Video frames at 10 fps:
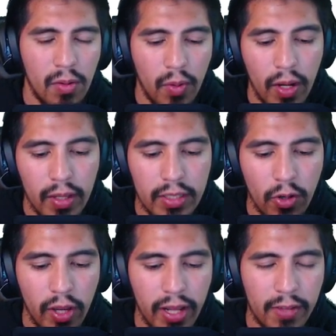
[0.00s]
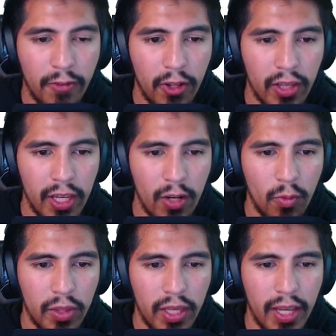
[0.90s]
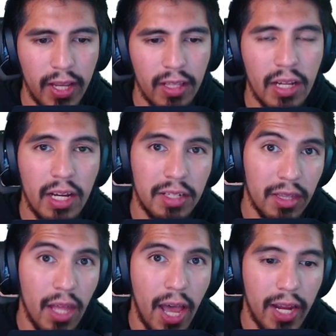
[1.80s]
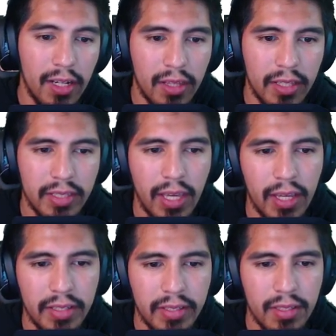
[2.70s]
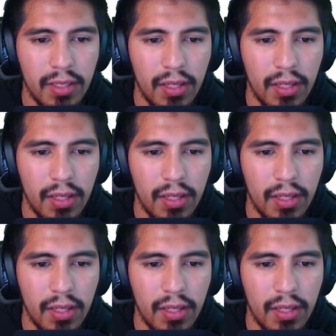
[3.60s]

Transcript: All right, let's go ahead and fill in with a line in this case.